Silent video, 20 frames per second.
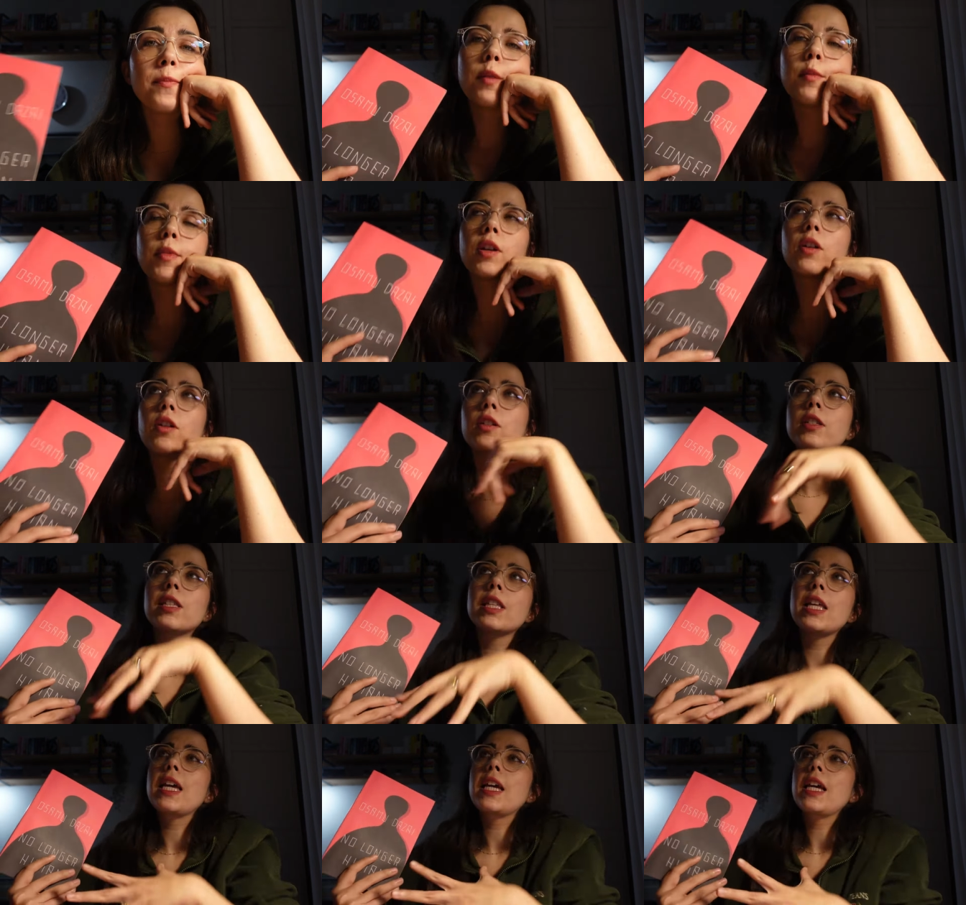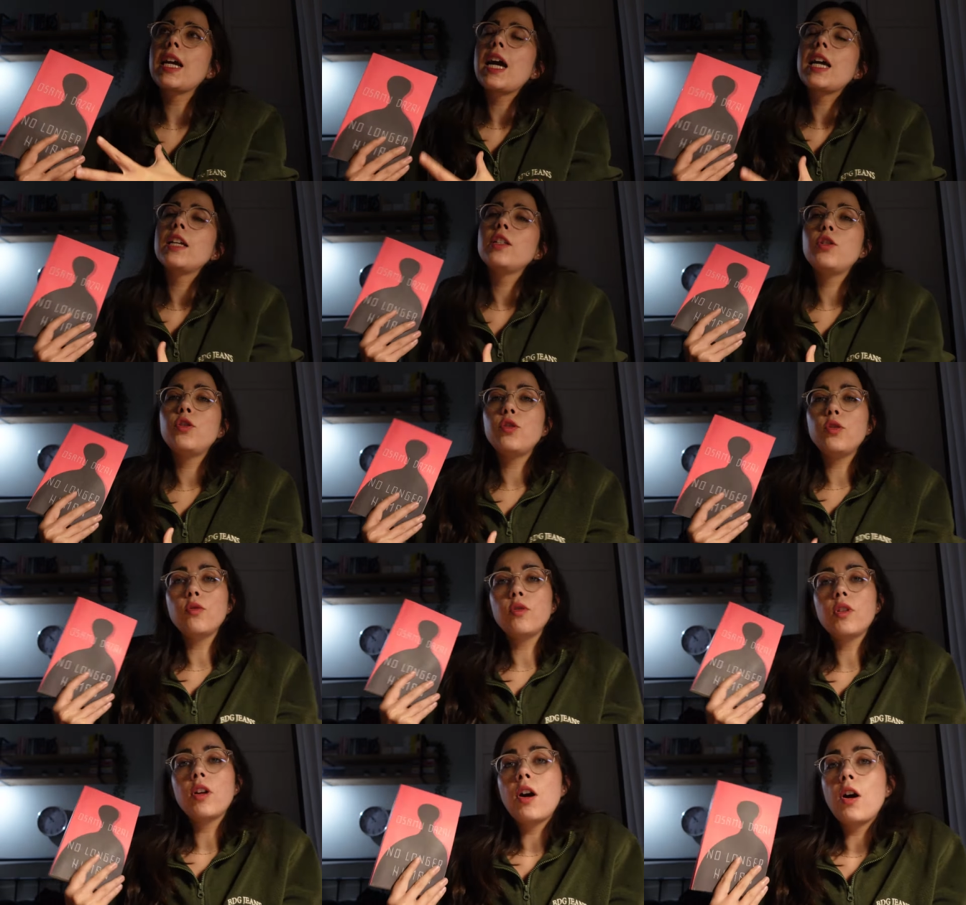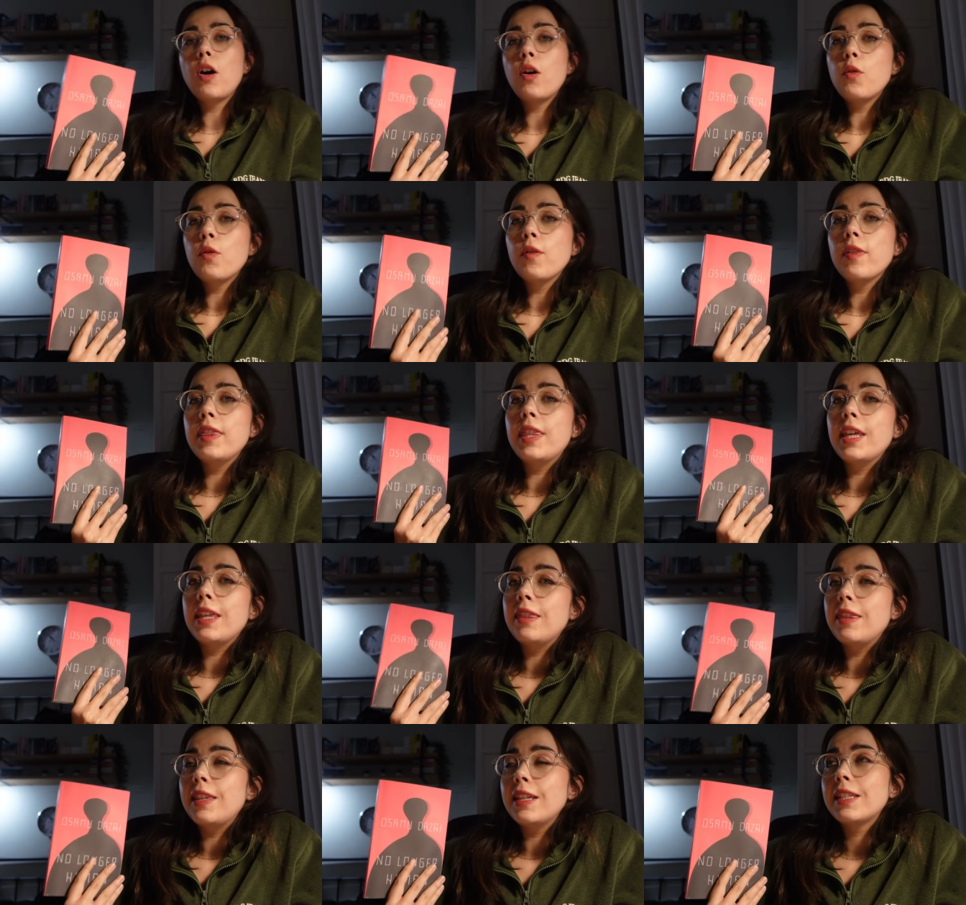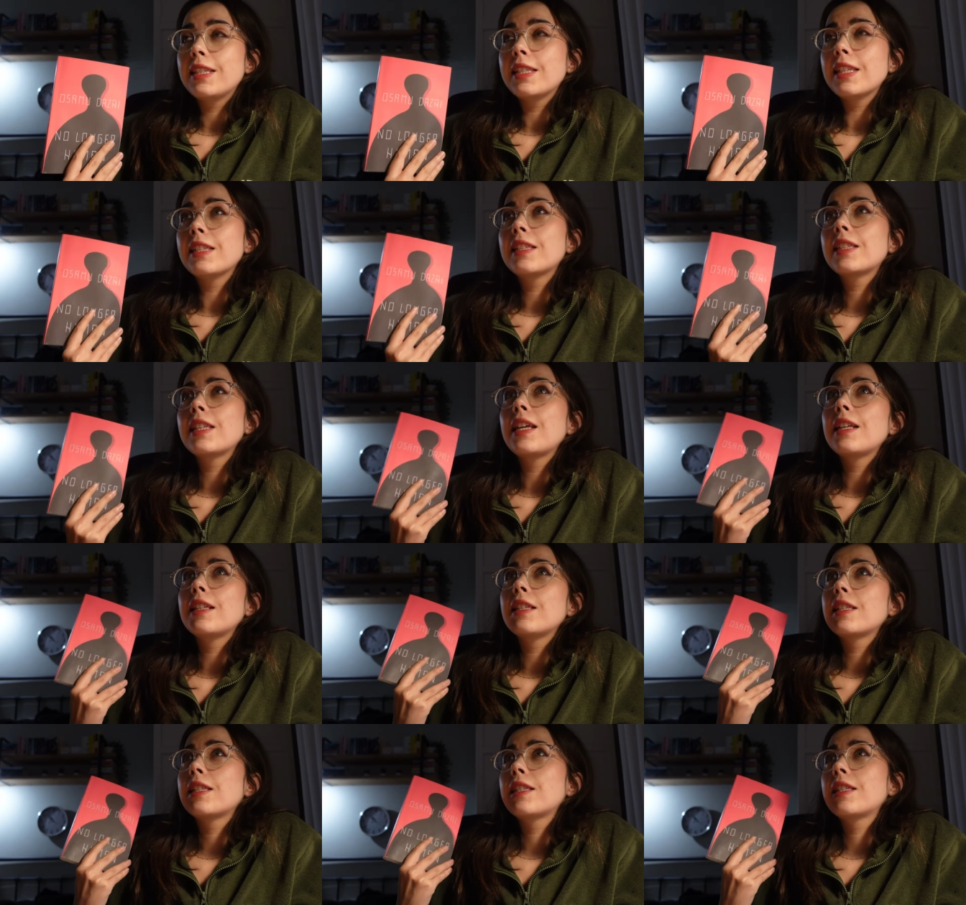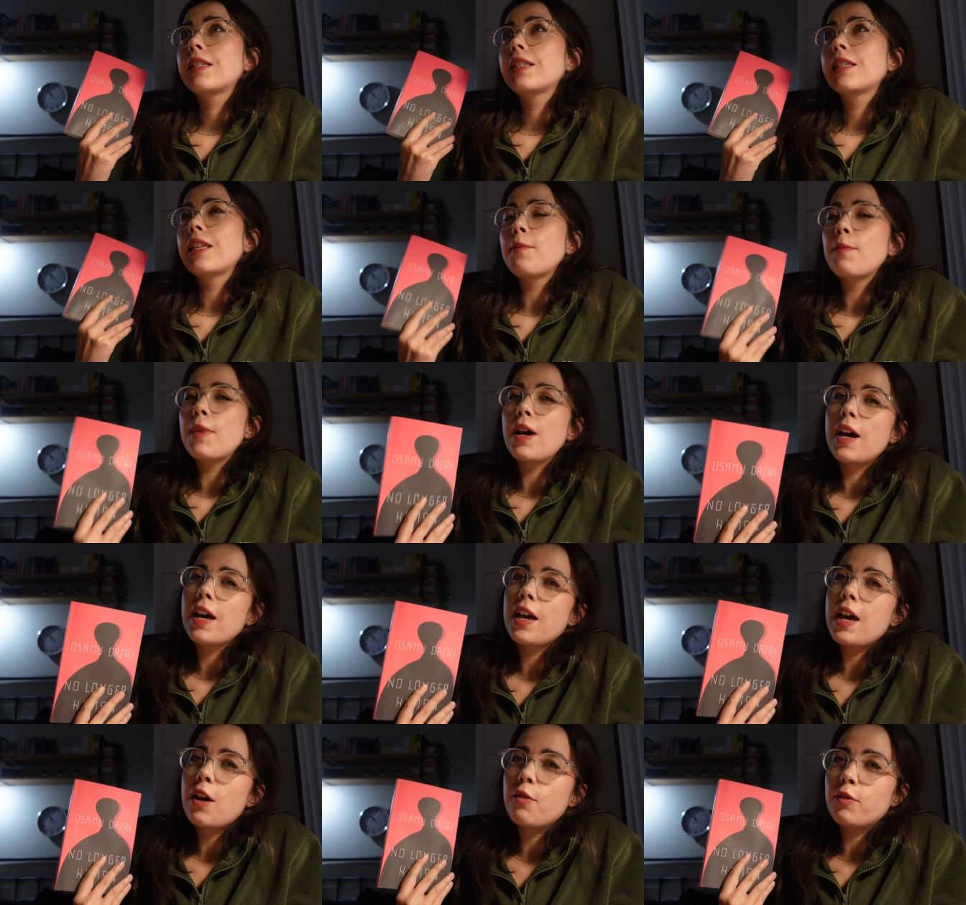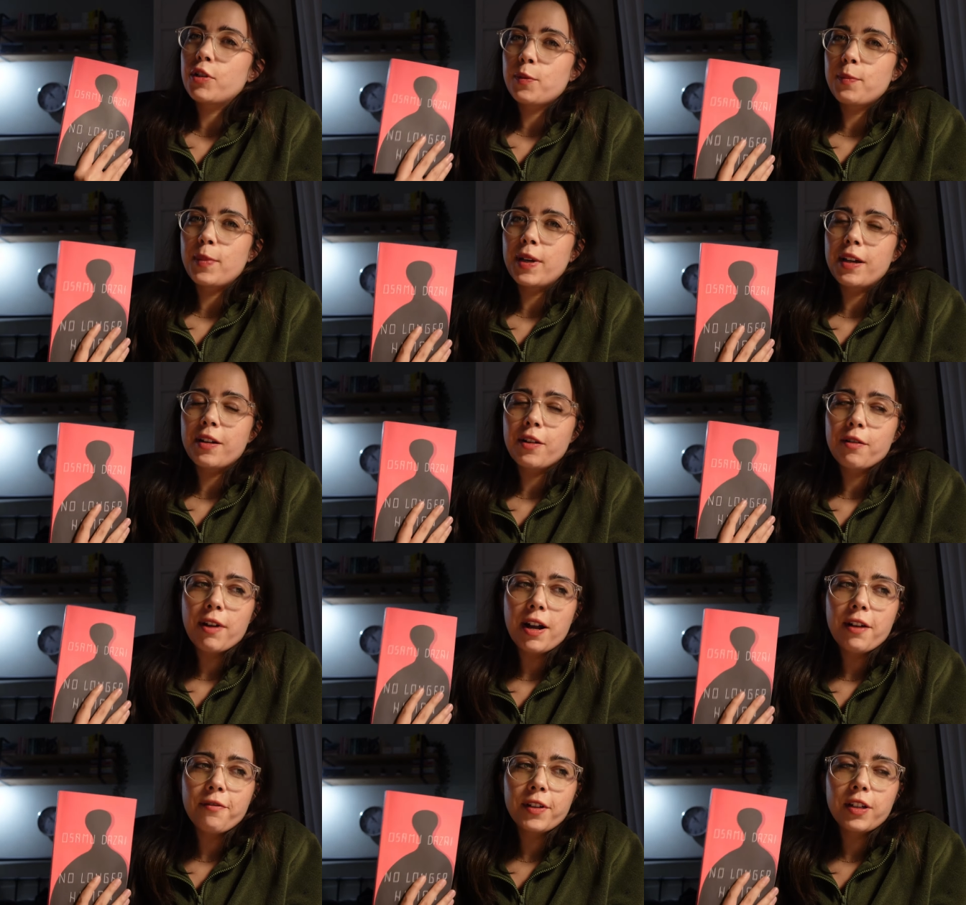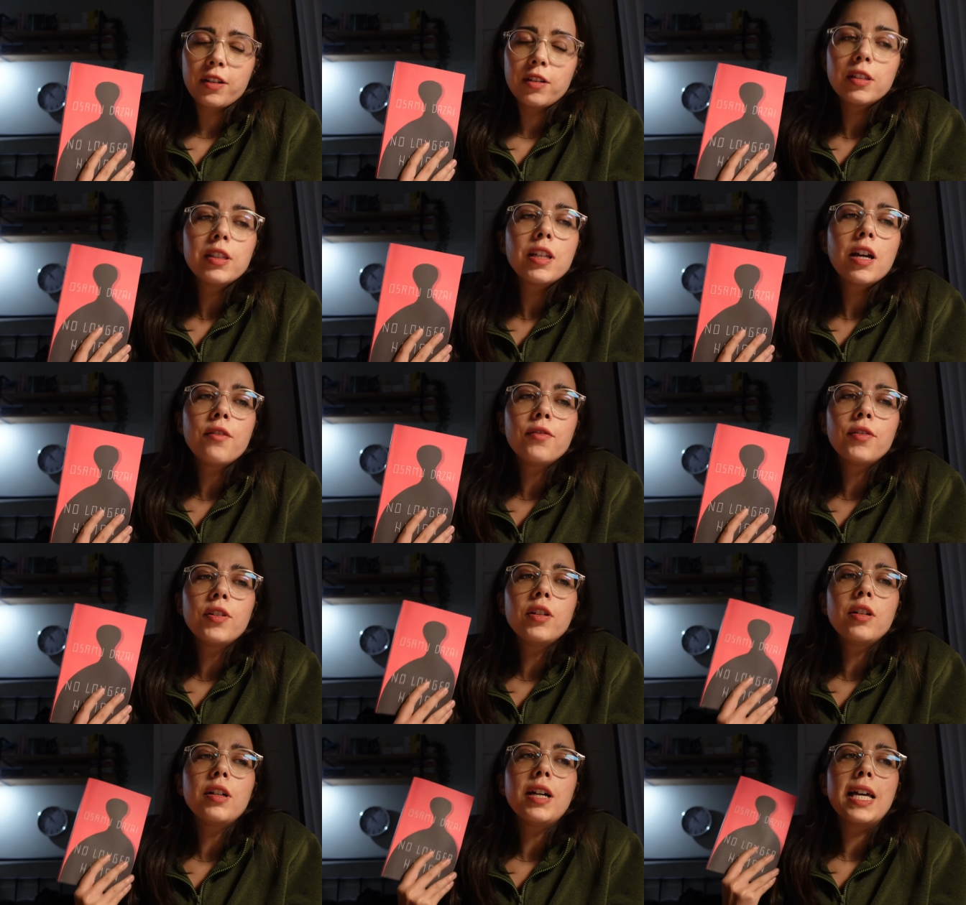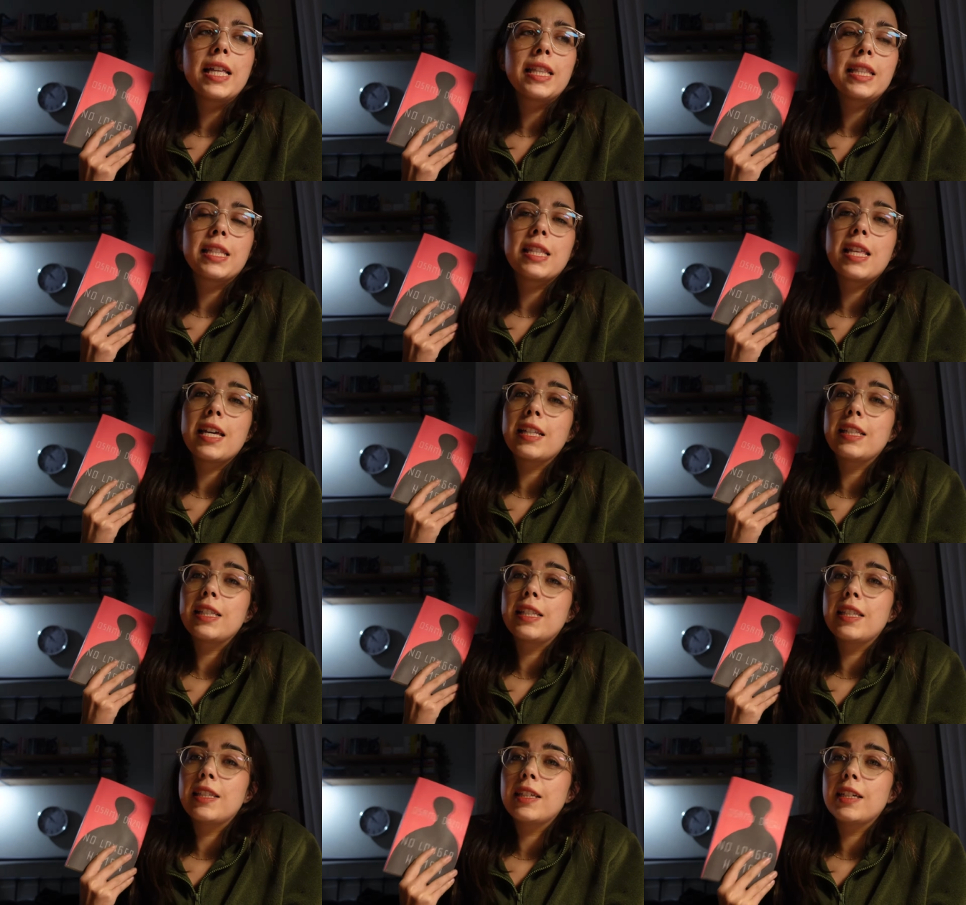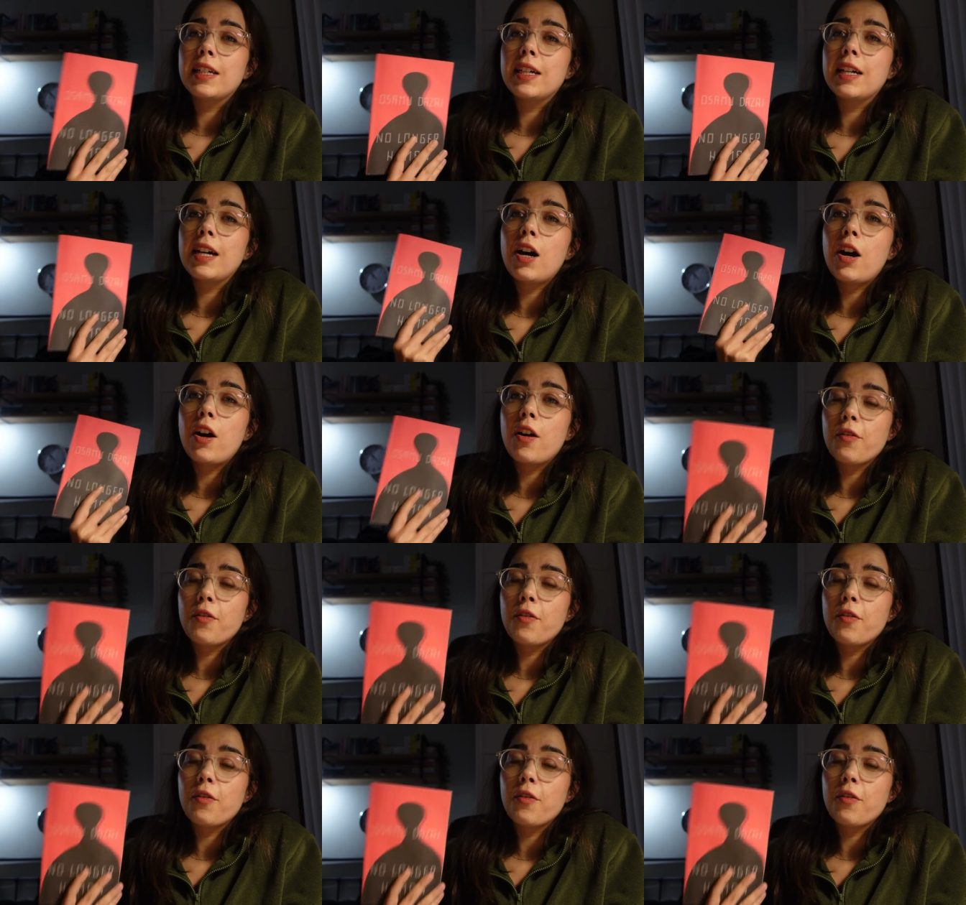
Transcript: because like I do know that this is a semi-autobiographical novel and that the